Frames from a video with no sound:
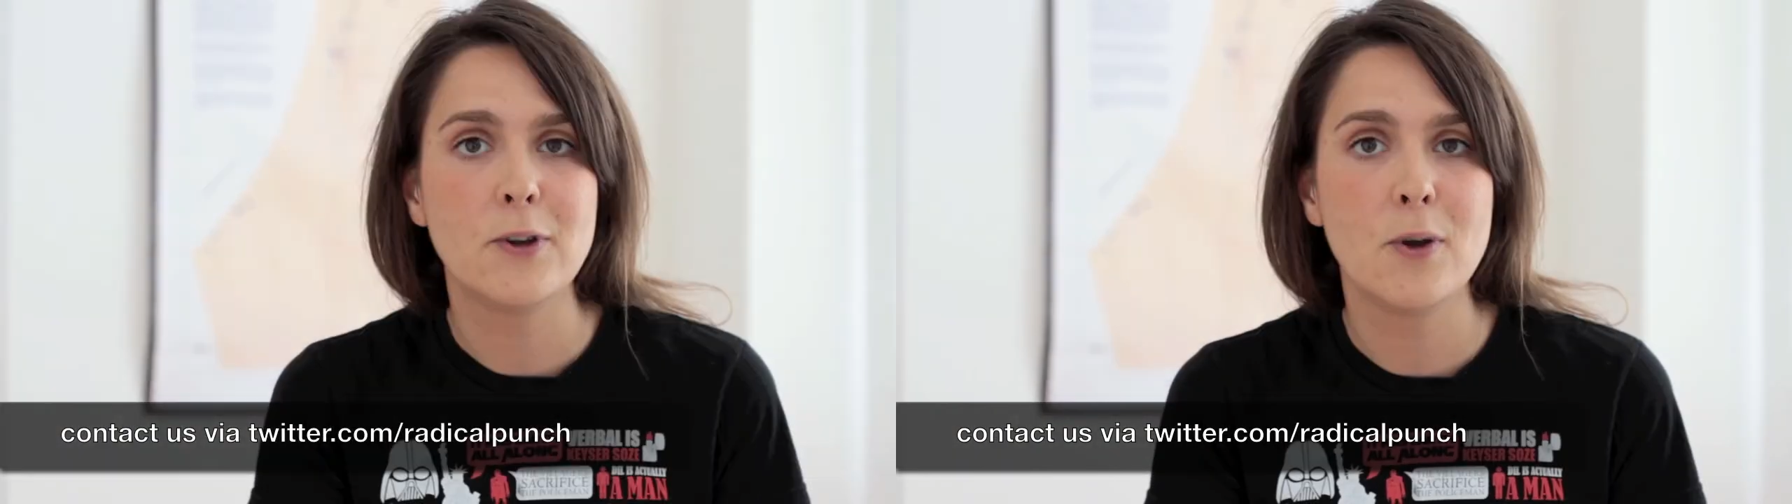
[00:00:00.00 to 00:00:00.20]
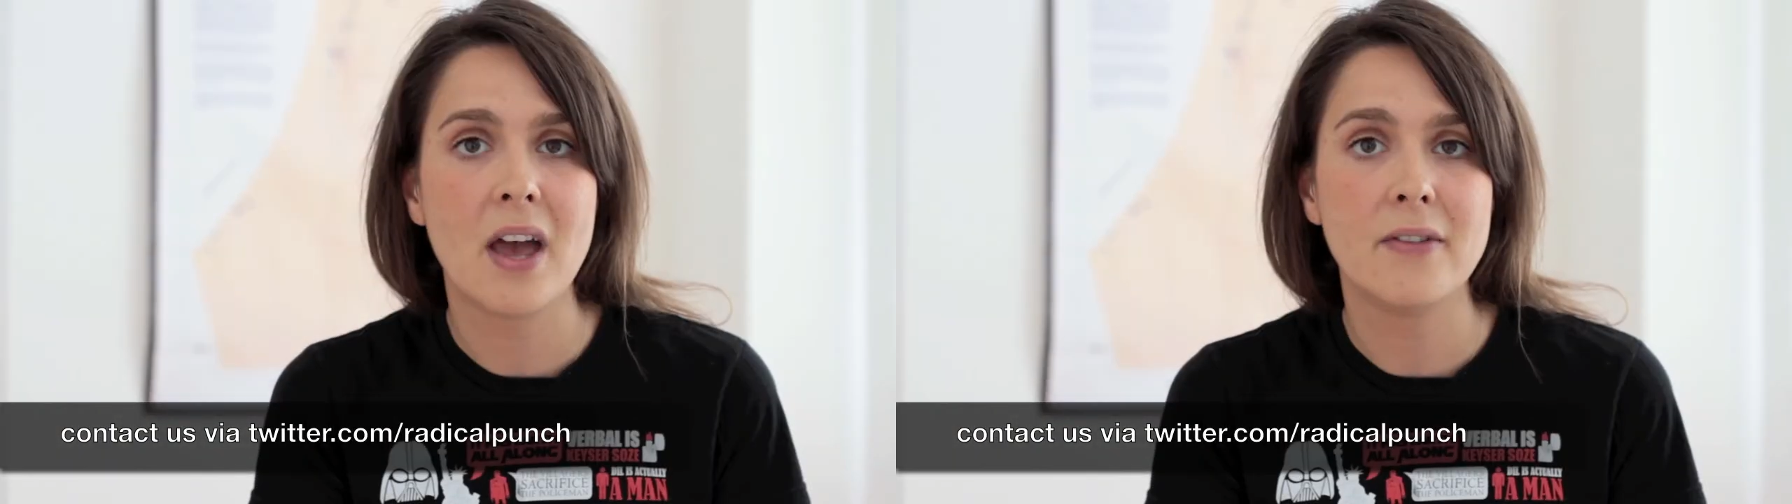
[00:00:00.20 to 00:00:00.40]

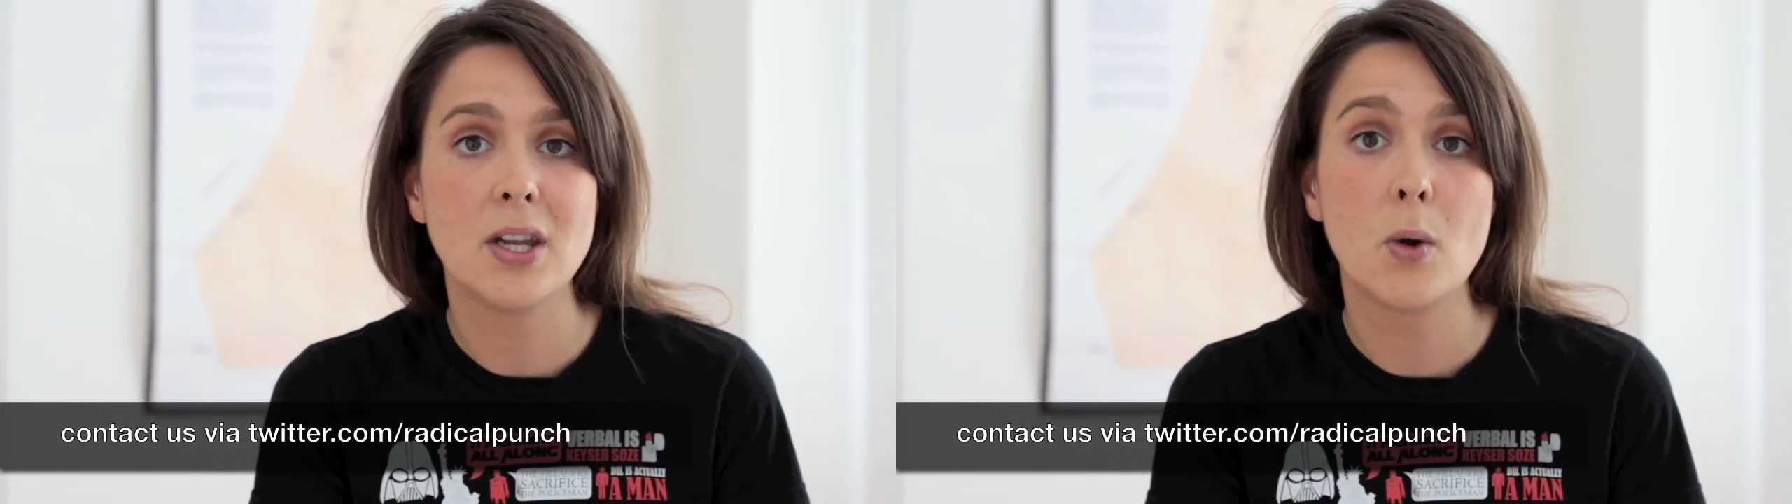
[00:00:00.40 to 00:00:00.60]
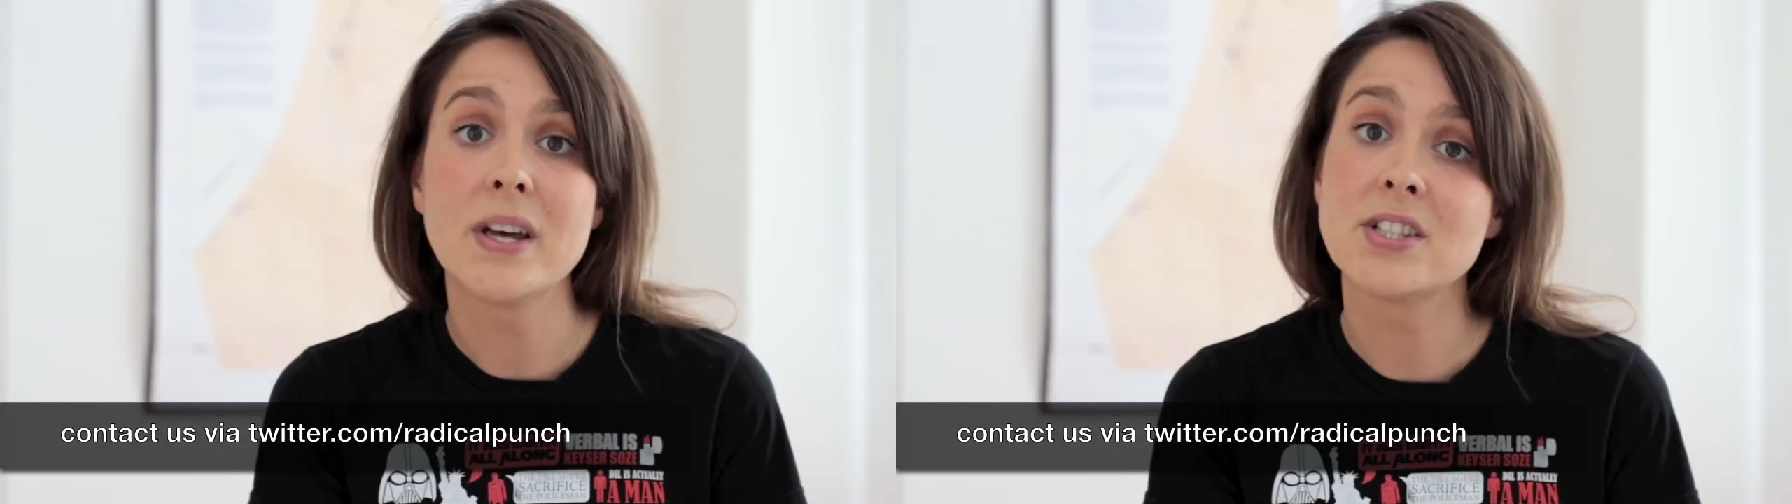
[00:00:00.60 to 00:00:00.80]
If you have
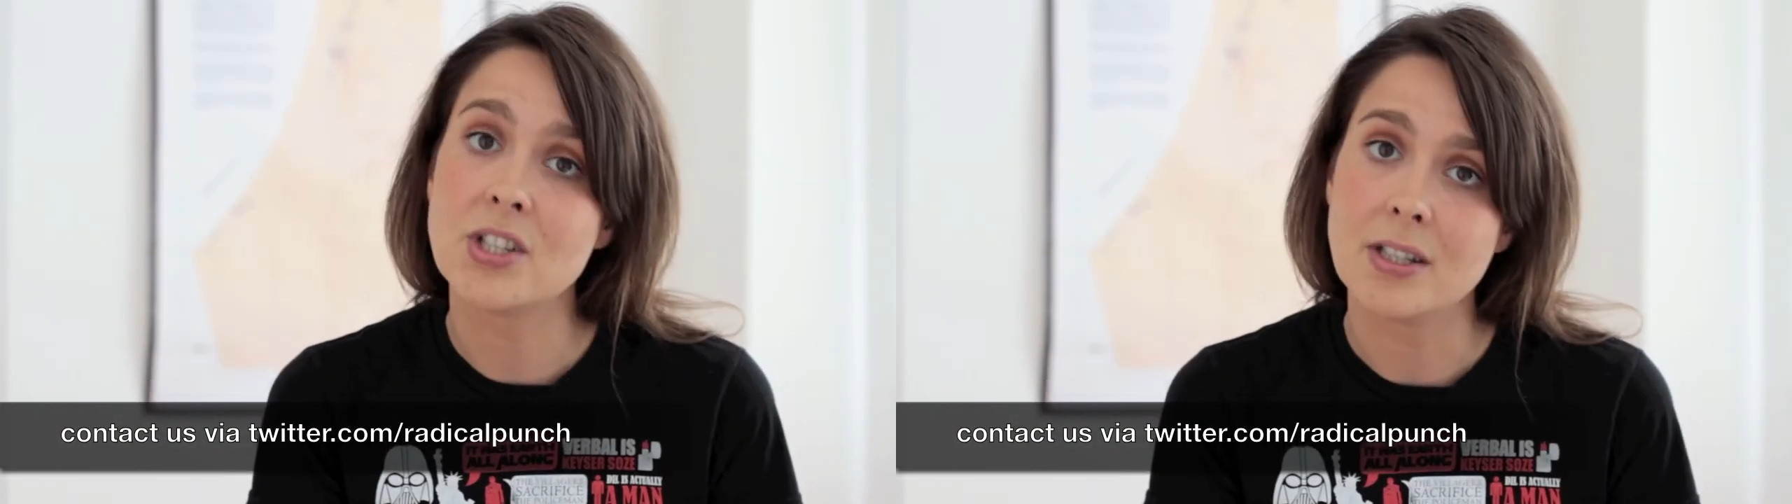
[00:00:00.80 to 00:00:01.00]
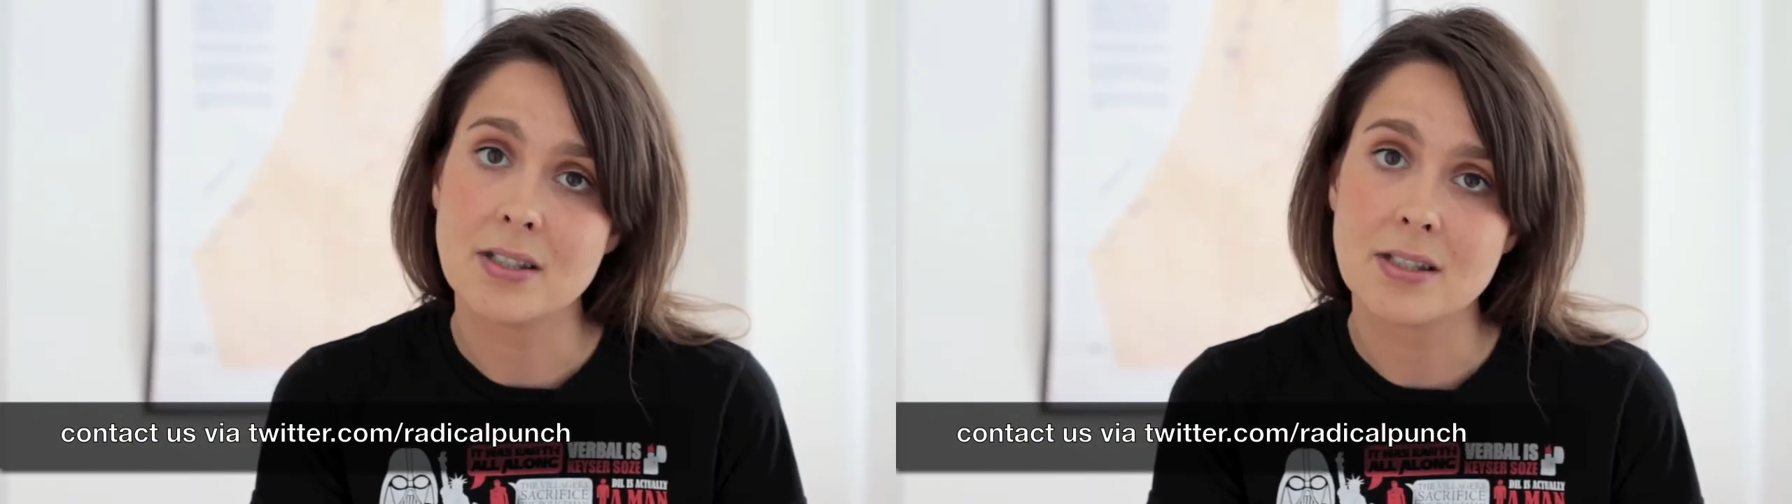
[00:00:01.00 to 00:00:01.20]
any
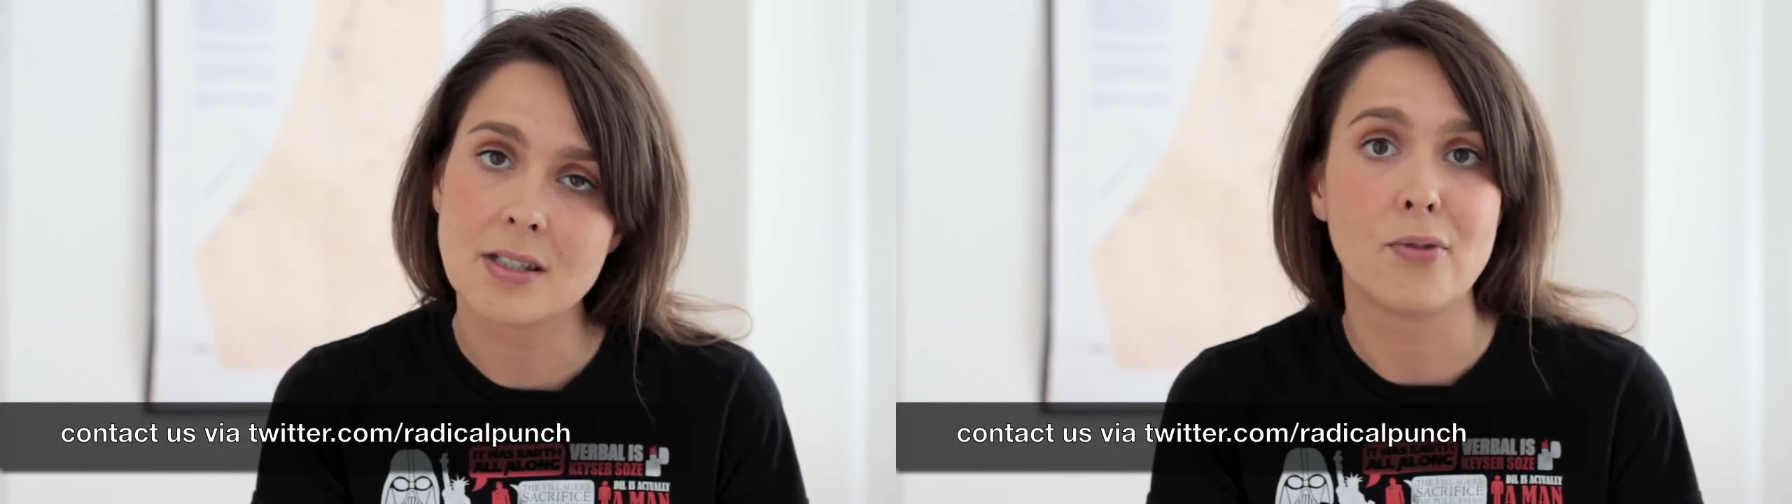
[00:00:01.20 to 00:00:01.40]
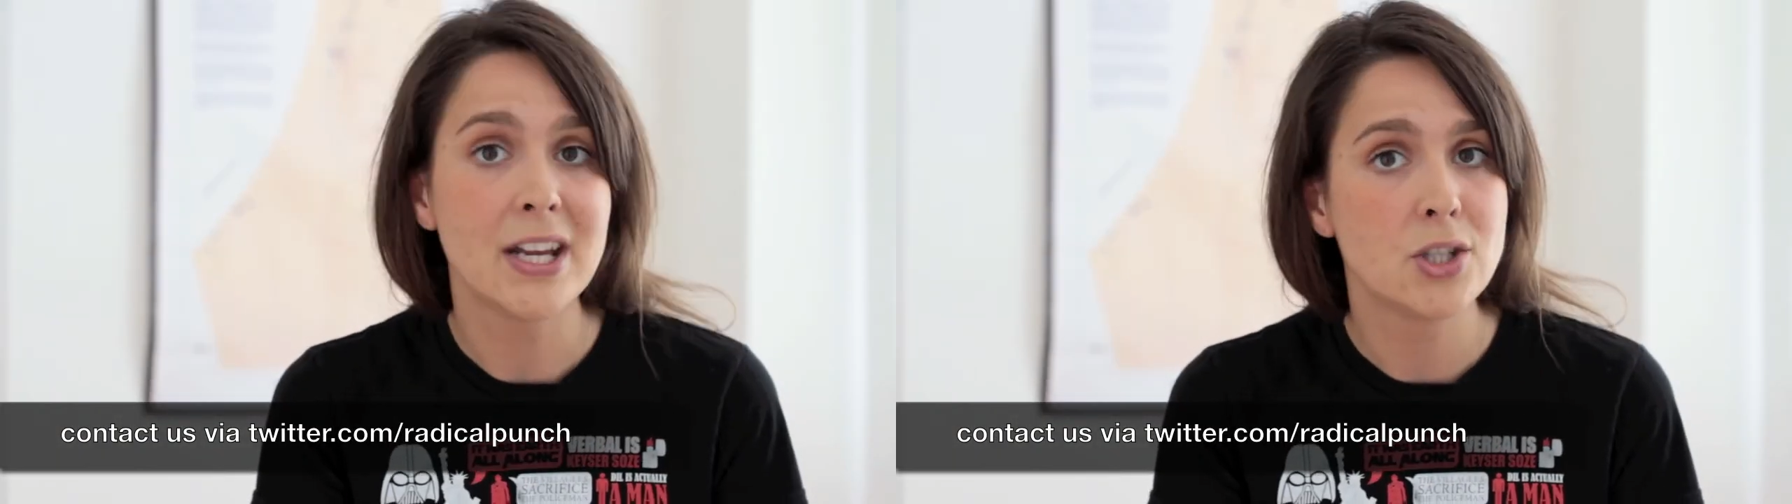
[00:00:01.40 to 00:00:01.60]

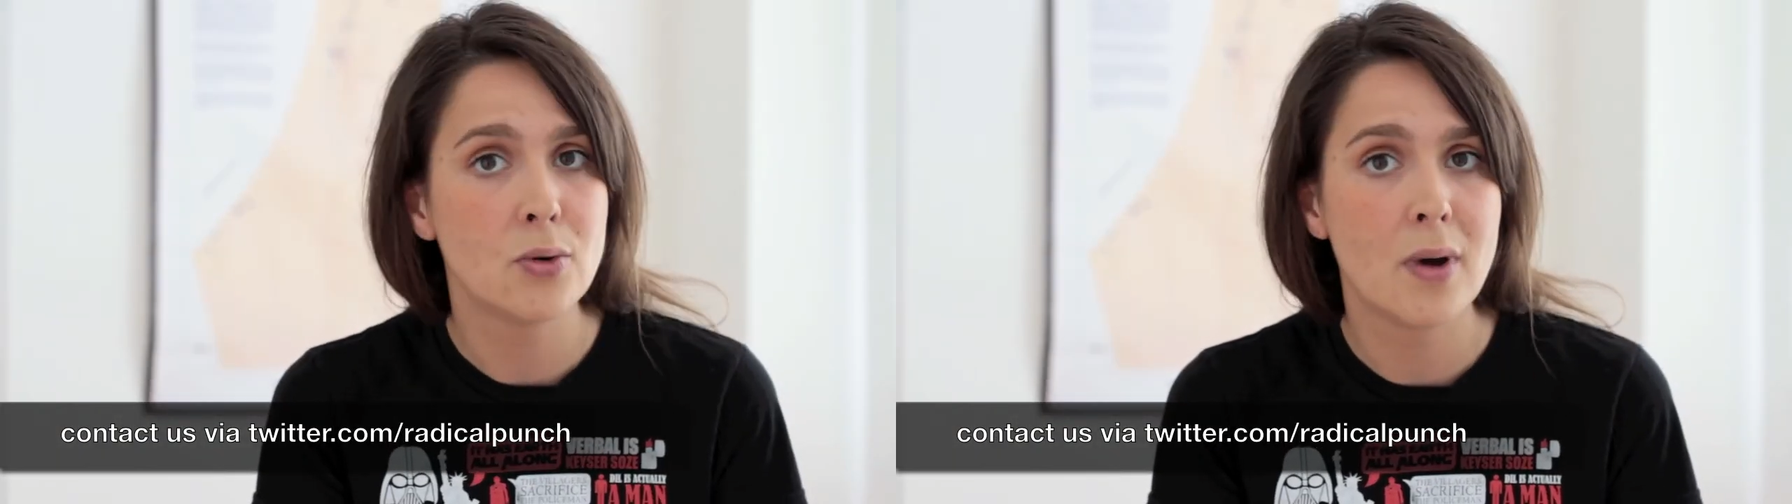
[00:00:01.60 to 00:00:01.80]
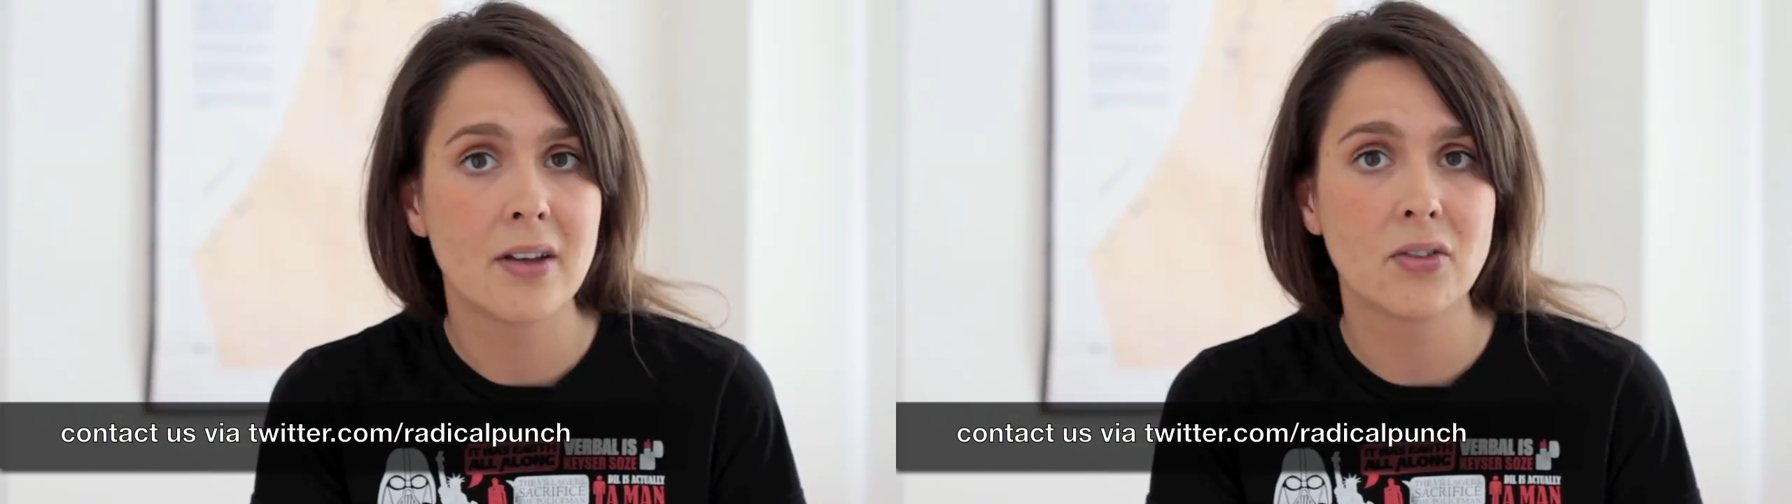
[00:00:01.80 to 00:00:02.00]
questions, write
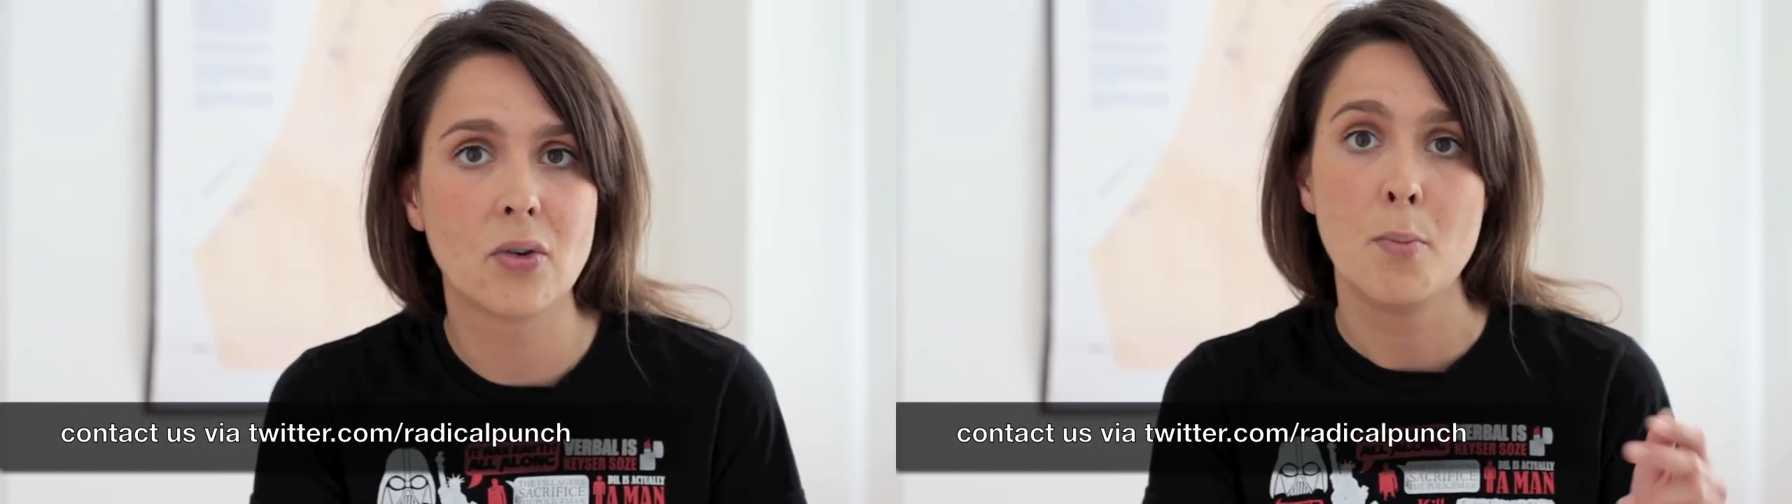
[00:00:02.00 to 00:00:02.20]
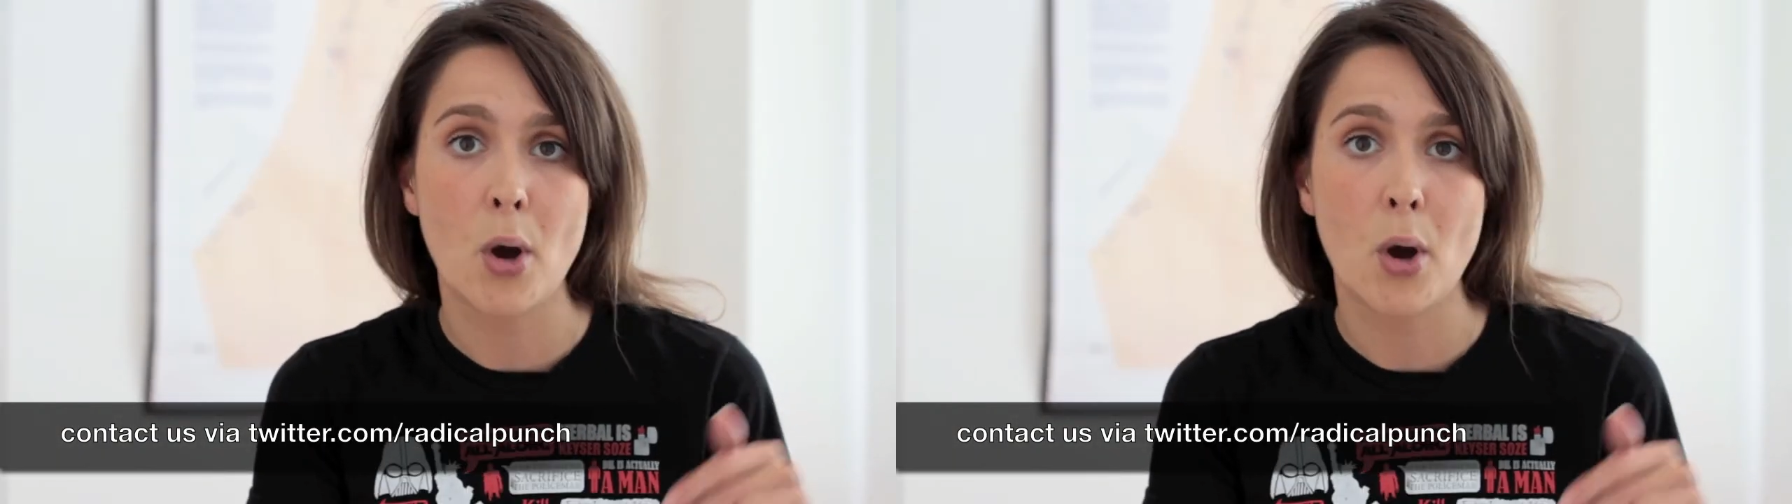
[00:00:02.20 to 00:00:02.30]
to us,